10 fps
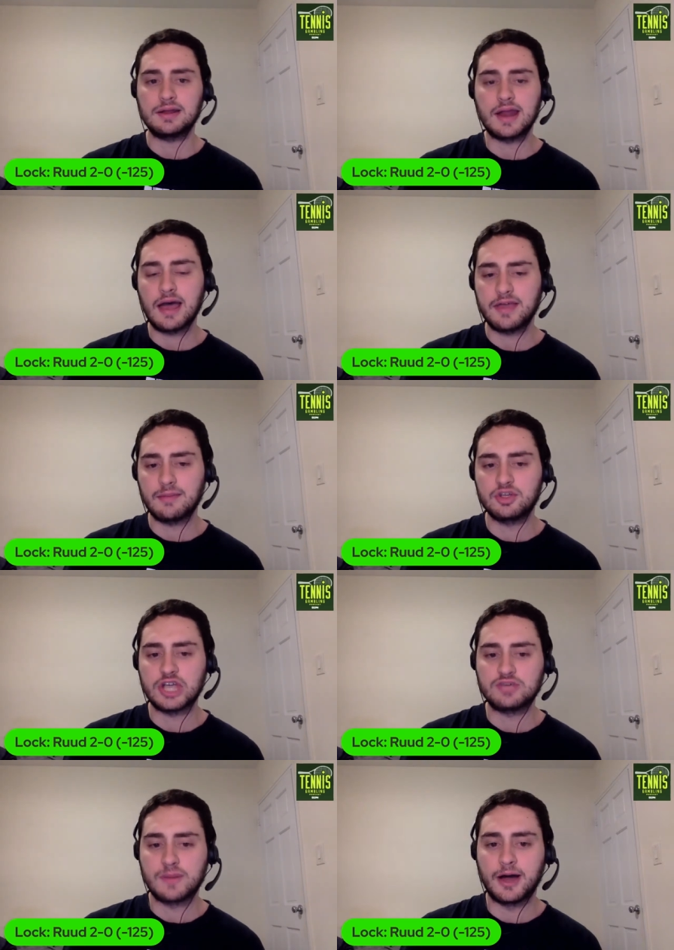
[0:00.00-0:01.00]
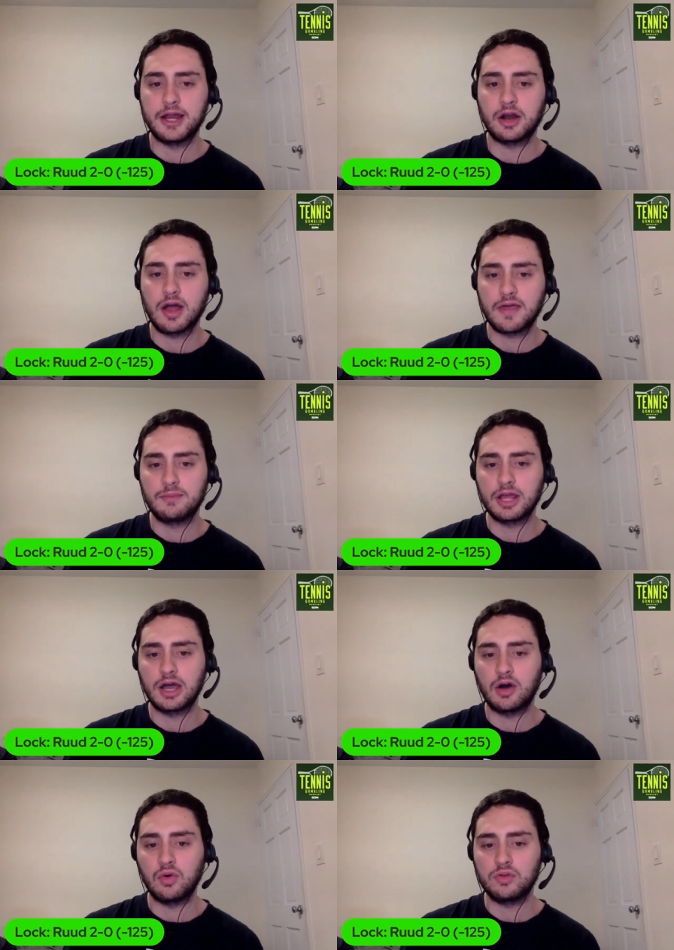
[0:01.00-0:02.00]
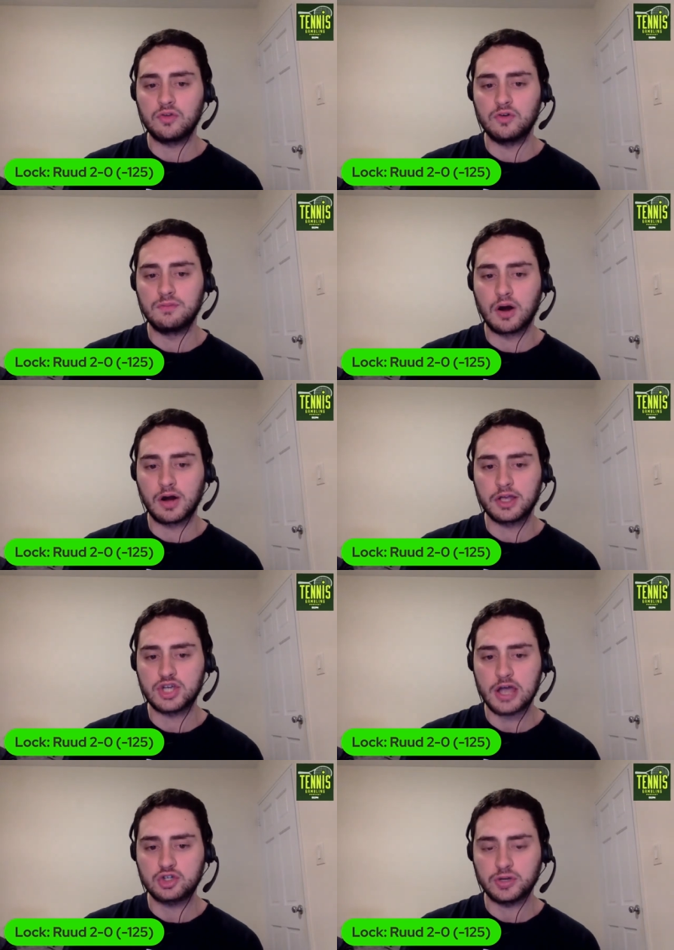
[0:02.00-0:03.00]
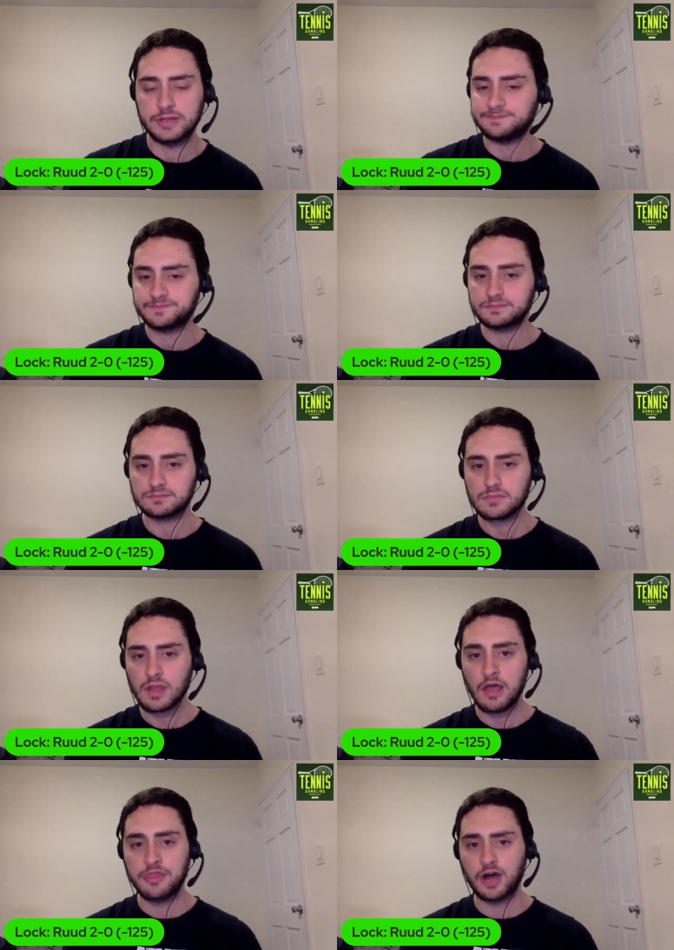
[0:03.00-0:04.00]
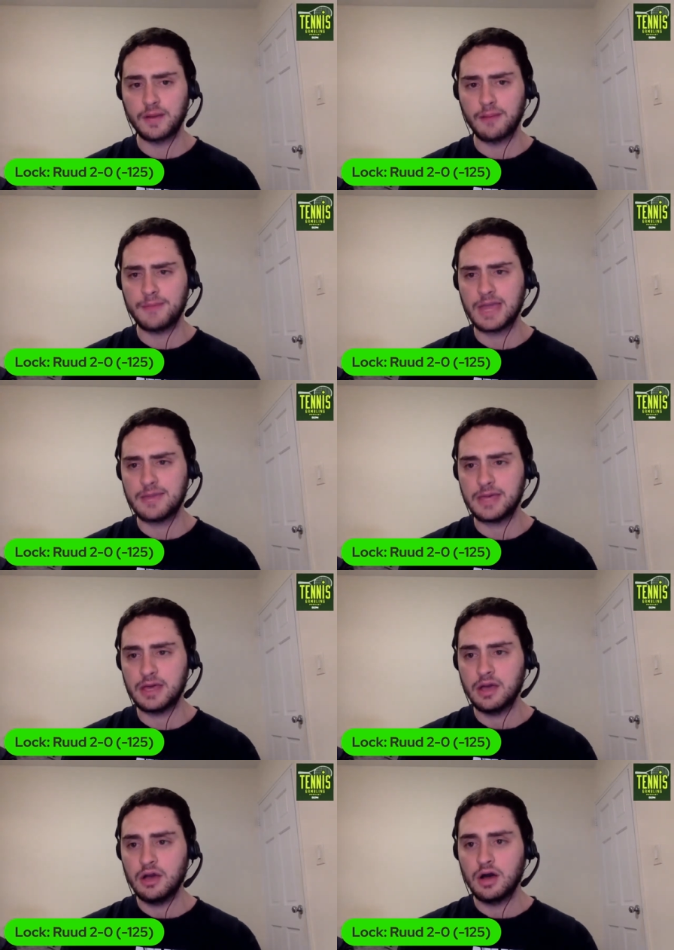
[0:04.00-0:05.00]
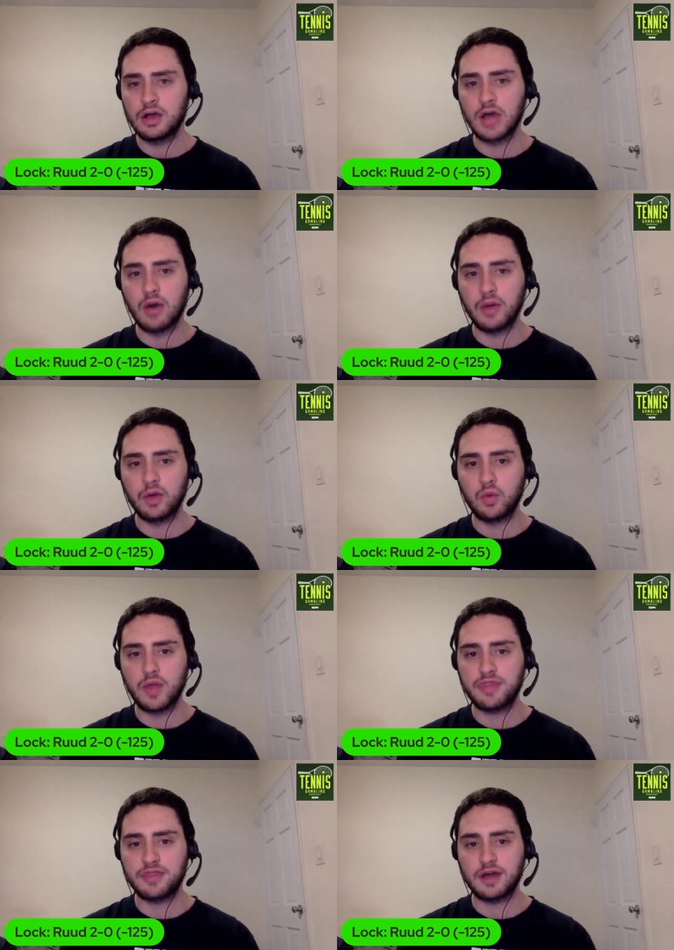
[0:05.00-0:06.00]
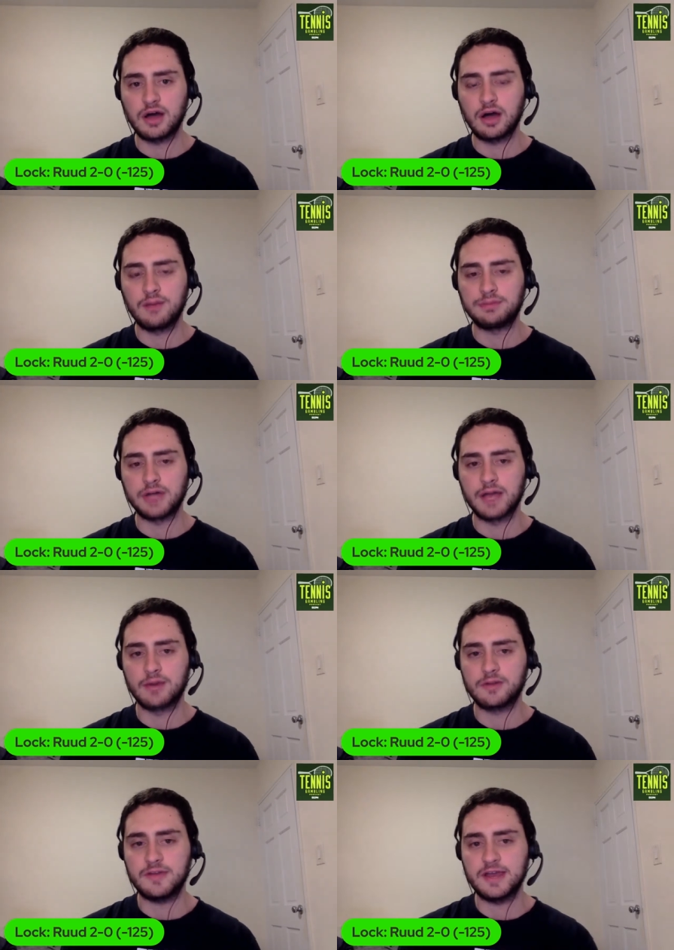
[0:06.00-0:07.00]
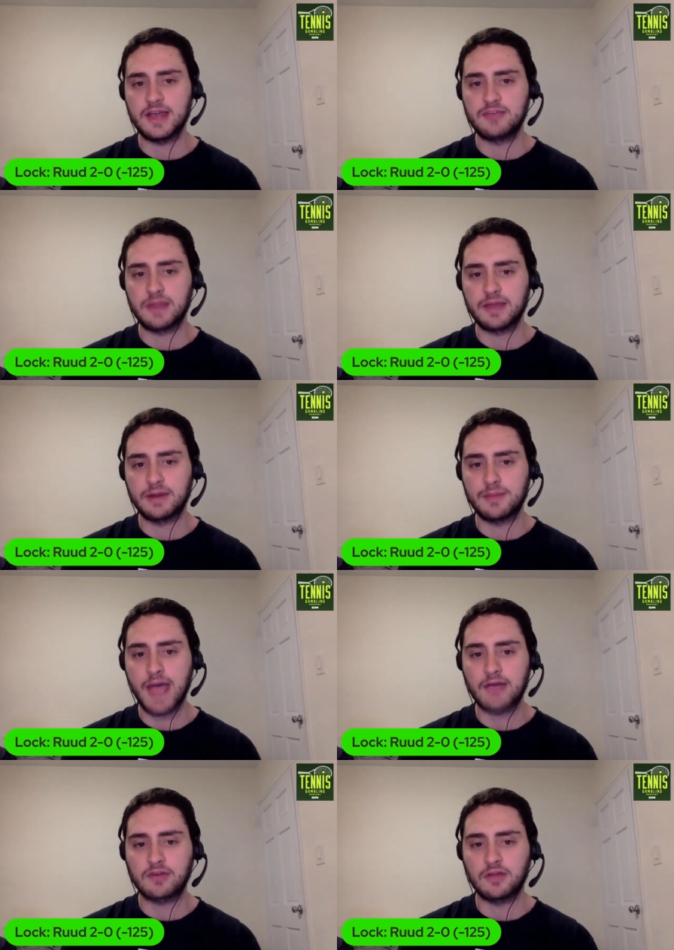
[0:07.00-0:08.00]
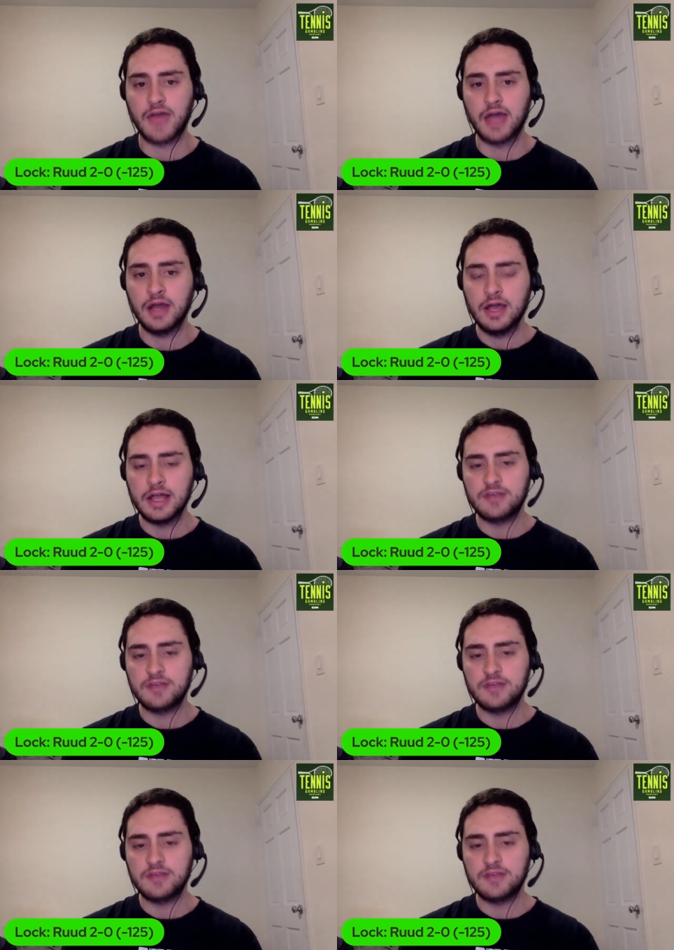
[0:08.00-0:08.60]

No, I think I'm going to change my mind here. I think I'm going to go to Marrakech, actually. Thought about maybe going with Playa Martinez, but I think I'm going to pass on that.